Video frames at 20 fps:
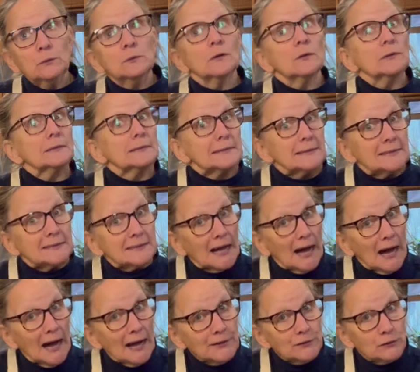or at least
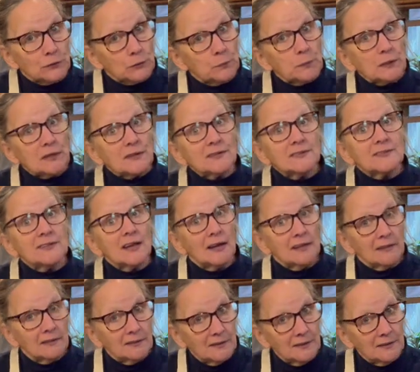I do because I
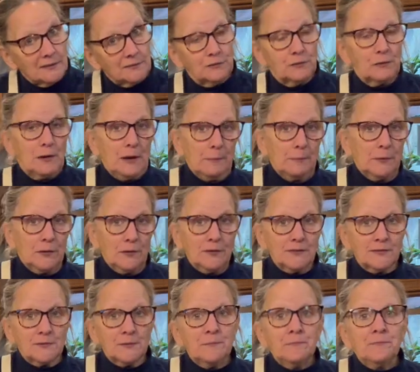love
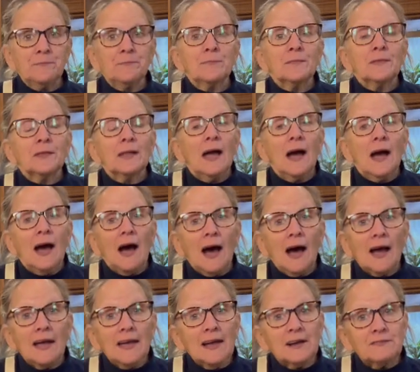cranberries,
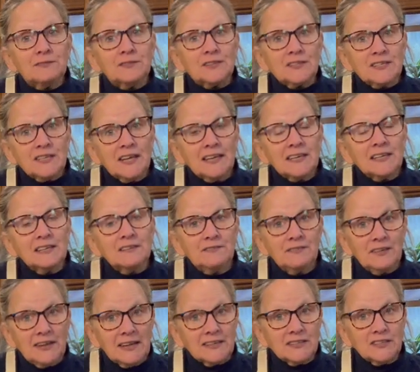I have to take
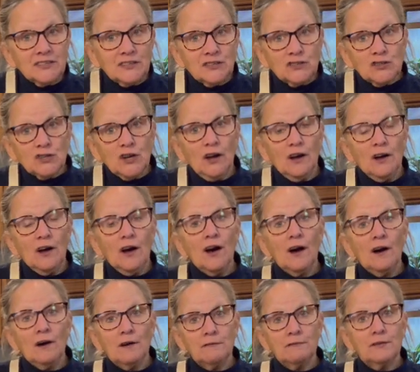advantage of